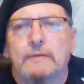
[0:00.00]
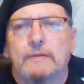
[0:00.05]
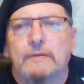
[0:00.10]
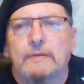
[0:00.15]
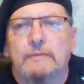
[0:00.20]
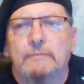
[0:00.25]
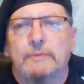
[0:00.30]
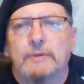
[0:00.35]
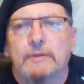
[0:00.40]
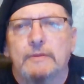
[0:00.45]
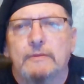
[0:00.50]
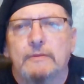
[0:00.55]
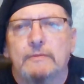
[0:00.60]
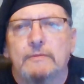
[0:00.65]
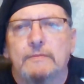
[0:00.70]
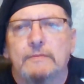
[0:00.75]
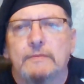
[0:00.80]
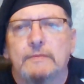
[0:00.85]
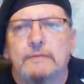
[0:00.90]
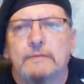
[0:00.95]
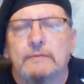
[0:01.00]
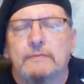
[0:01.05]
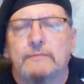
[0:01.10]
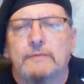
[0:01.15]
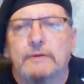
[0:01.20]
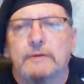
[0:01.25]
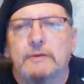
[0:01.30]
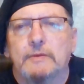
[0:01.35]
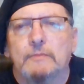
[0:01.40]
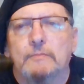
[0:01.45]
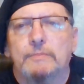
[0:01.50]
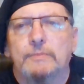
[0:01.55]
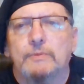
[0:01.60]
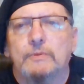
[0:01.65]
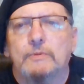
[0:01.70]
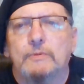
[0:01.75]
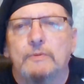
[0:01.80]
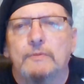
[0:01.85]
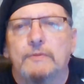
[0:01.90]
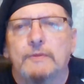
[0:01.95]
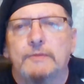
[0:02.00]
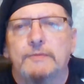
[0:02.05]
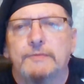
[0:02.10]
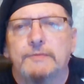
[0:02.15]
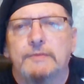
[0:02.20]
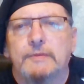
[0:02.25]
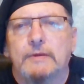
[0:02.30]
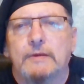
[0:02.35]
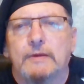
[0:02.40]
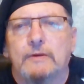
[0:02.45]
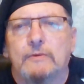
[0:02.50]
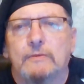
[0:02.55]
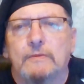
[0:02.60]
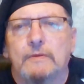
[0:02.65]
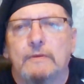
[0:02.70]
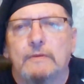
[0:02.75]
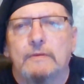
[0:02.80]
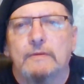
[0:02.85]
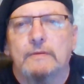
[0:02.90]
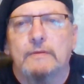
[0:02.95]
let me see if I can pull this down.